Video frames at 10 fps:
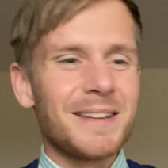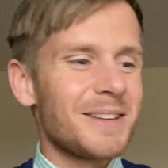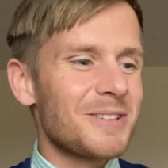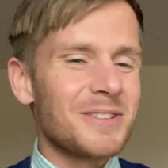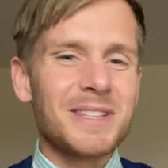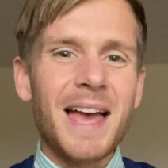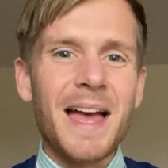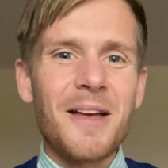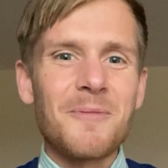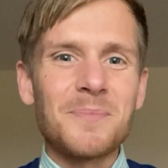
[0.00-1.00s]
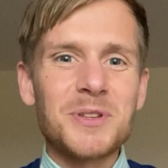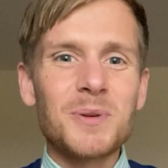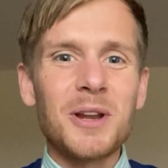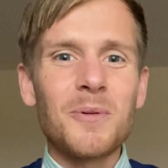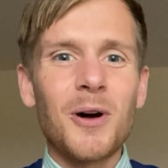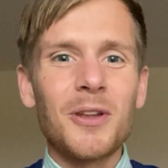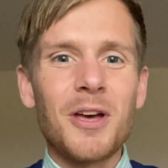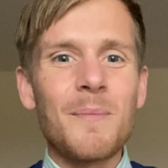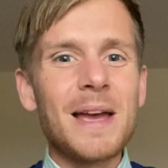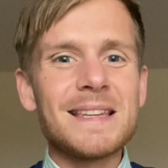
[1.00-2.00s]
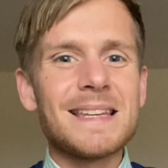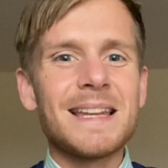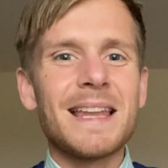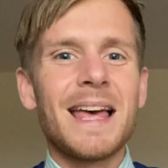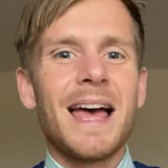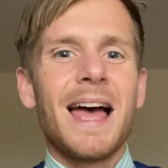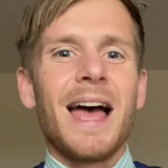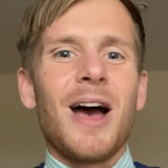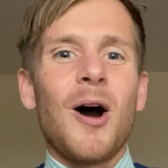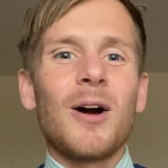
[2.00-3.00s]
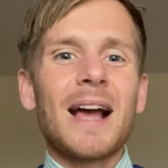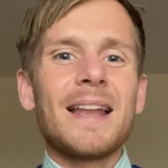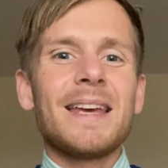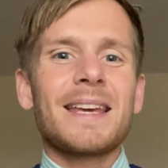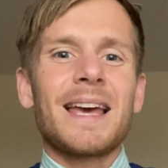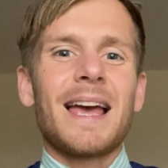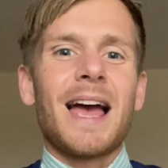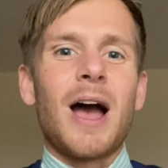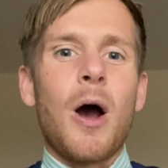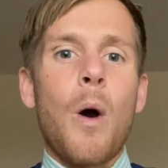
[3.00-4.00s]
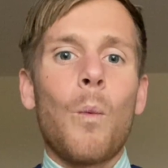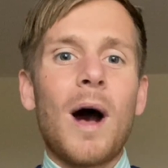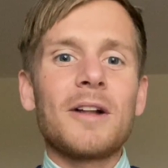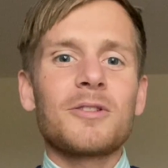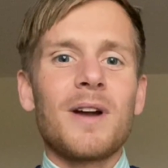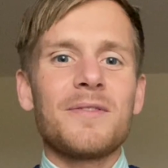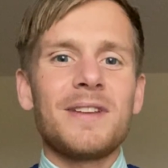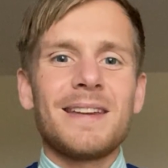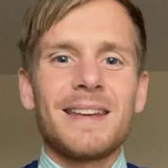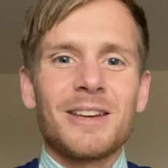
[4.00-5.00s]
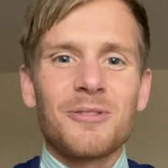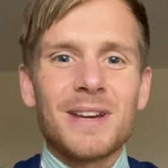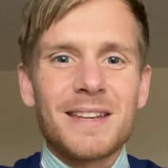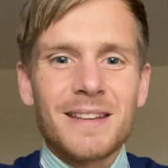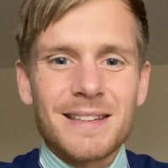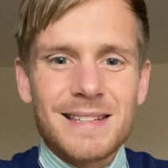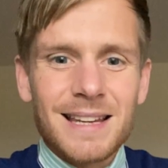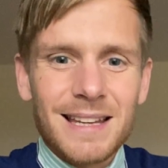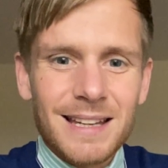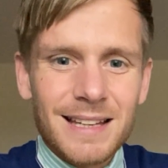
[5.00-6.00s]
You can just get 21 amazing organic wildcrafted ingredients.